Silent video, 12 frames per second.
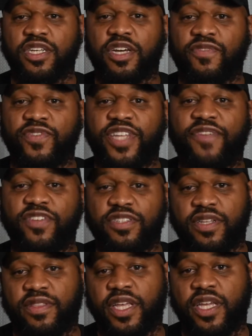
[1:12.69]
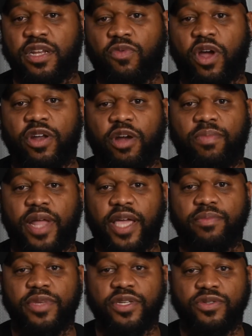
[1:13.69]
of deficit thinking around our
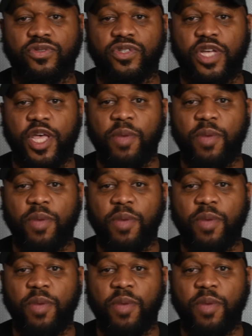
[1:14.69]
Black males.